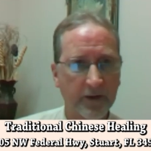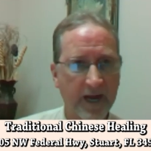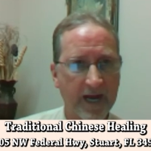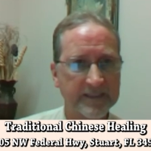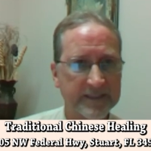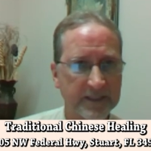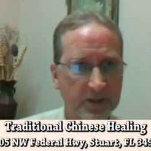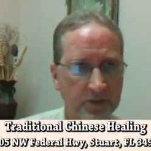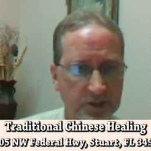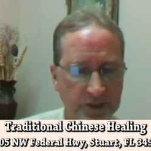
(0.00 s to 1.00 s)

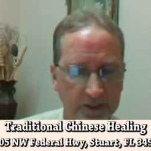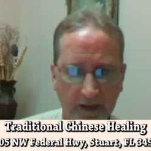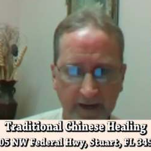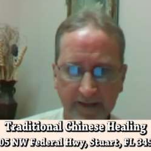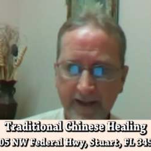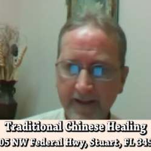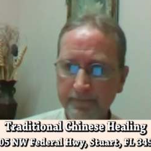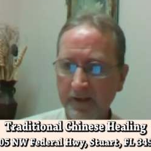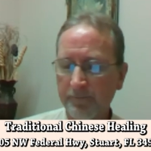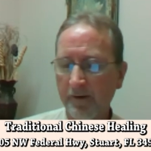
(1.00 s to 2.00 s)
constitution like?
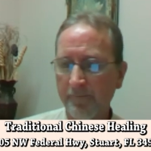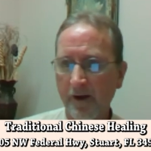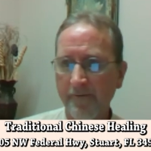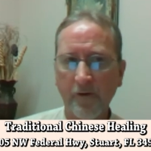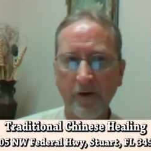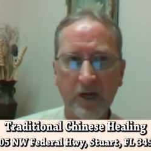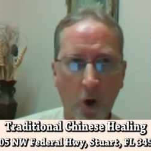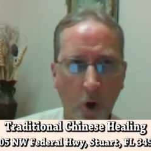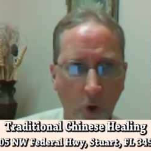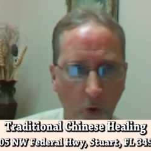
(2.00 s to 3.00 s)
If they're very, very
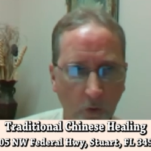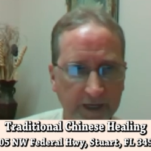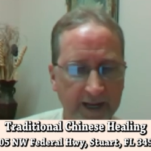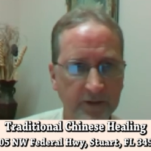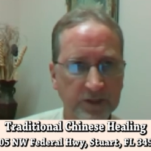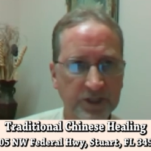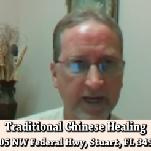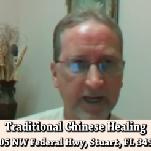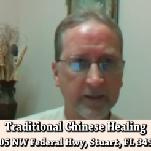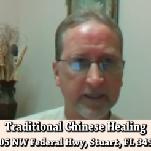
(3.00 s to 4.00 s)
cold
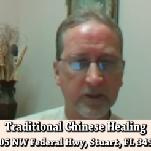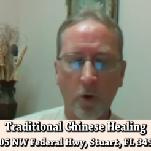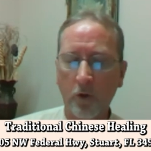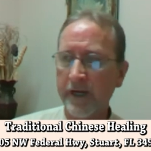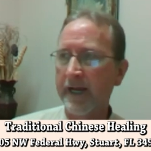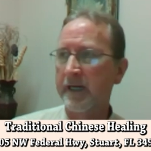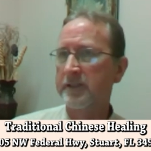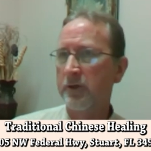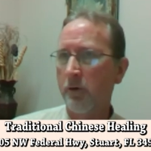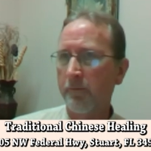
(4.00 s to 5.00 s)
energetically, cold hands,
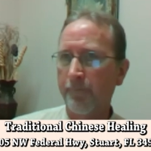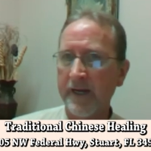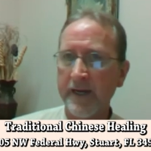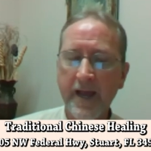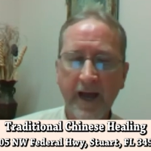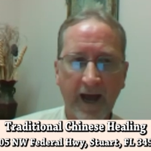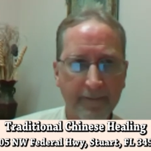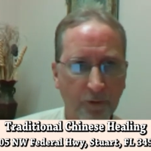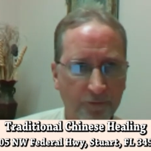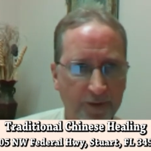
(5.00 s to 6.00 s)
cold feet,
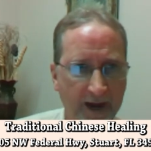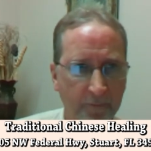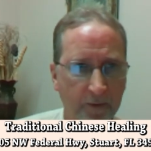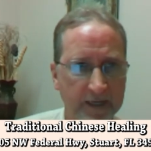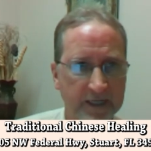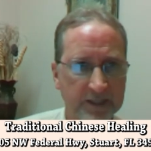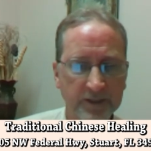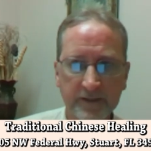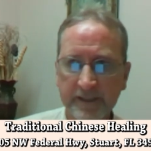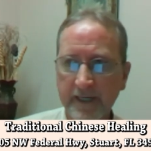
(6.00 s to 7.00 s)
hypothyroid
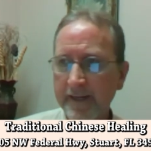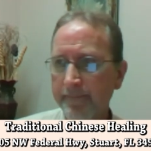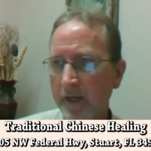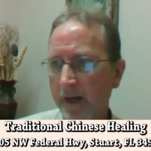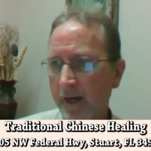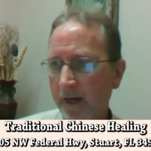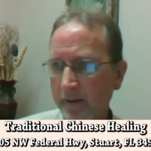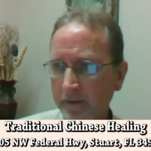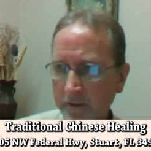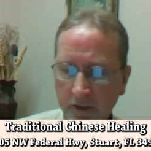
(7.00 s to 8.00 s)
issues, uh,
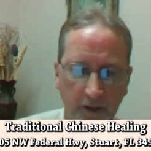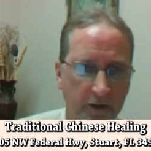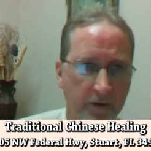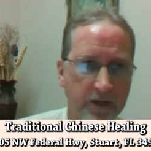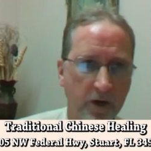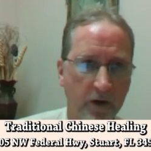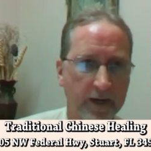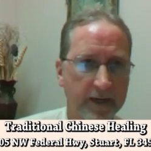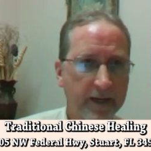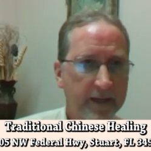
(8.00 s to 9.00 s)
clear
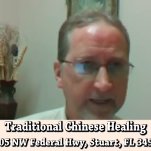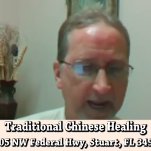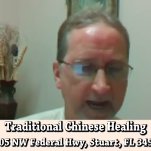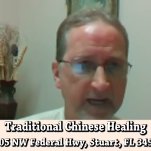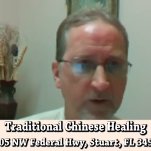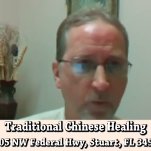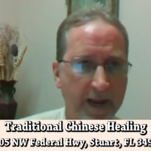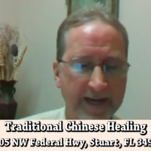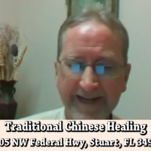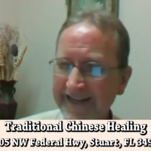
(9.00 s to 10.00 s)
urine, gaining
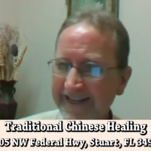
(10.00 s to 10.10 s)
weight,